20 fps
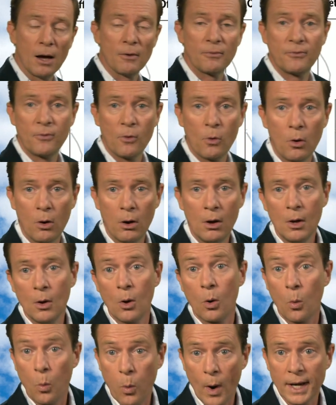for
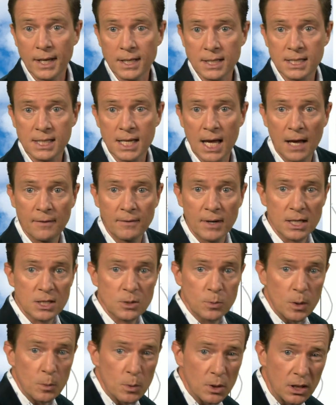Wednesday of
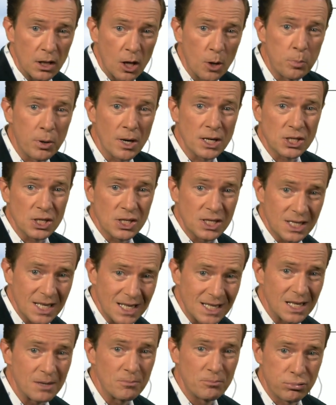next week, with low pressure
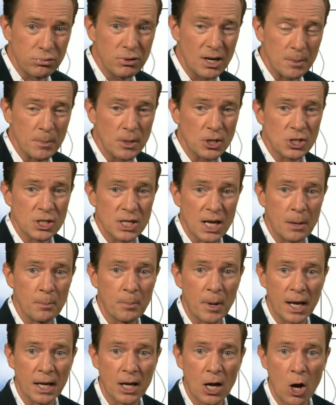sitting pretty much
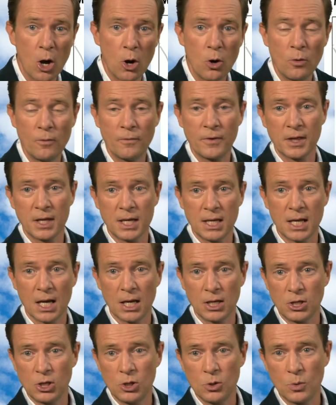slap bang over the
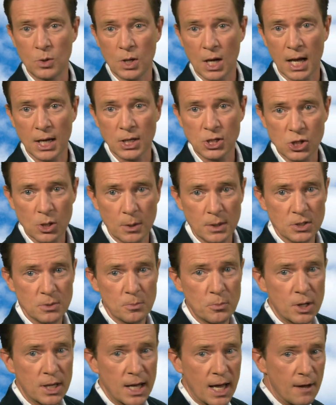UK, showing
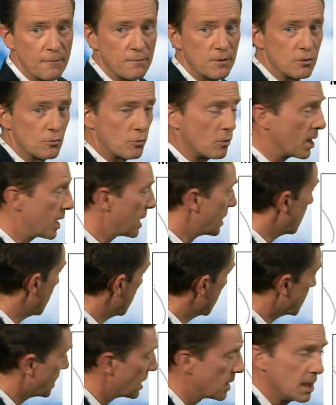some pretty heavy rain
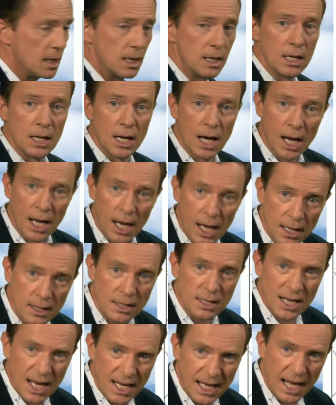likely.
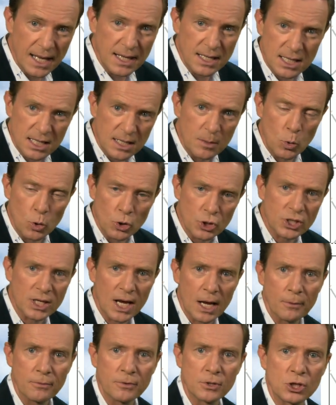And again, this is a more
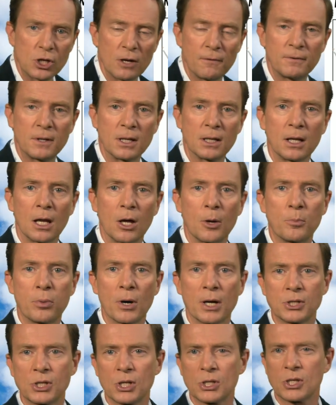south shifted low
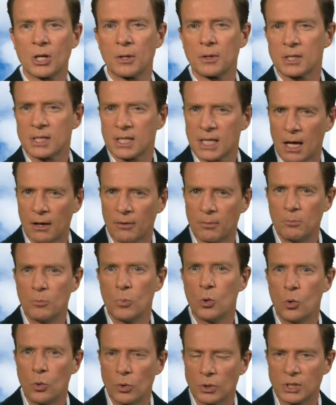pressure, so the south
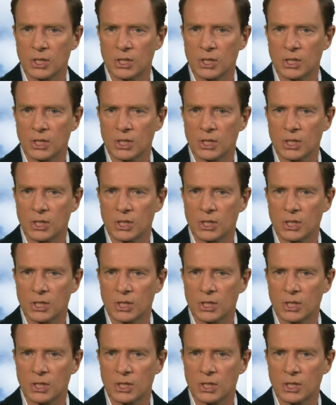more